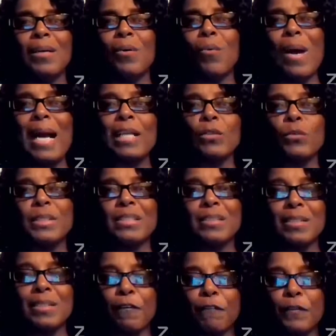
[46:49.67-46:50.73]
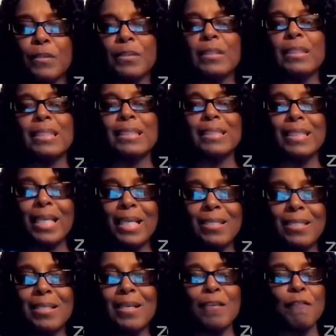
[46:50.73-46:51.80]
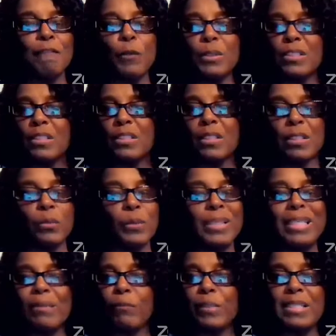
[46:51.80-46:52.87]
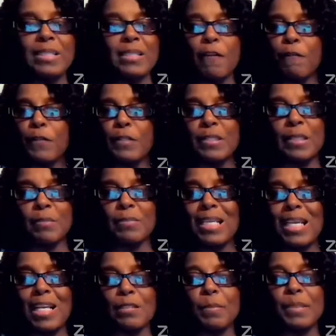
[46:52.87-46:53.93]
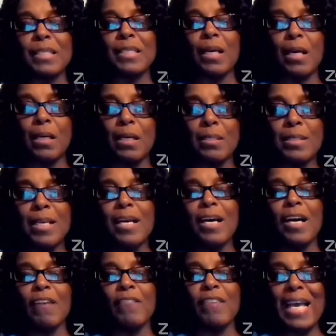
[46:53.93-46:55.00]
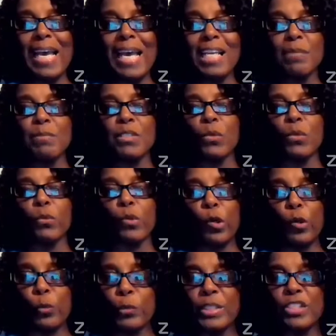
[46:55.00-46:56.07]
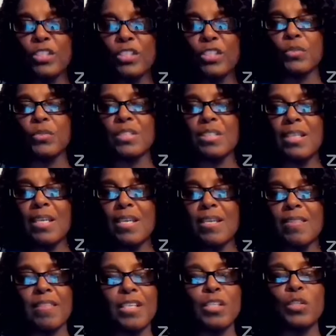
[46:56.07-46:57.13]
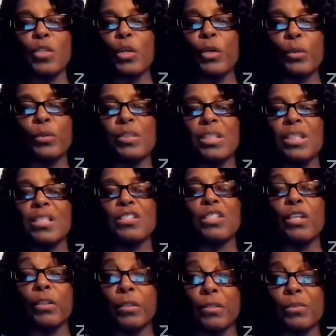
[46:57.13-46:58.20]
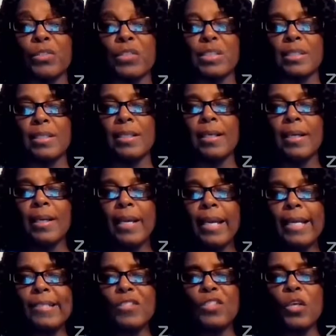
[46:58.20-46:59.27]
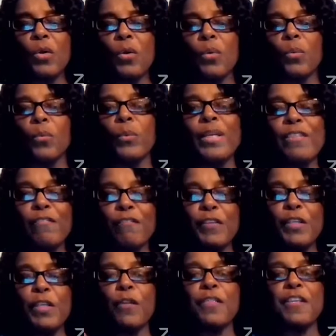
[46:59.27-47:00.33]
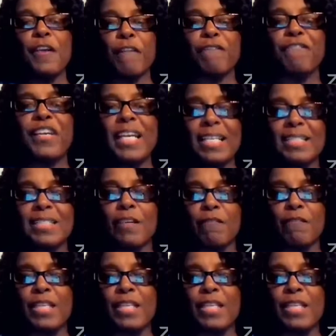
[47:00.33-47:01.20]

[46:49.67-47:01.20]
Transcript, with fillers: uh, why do we suffer? Yes, unfortunately, we, we suffer sometimes because of Adam's original sin. This earth is cursed. And so we feel the effects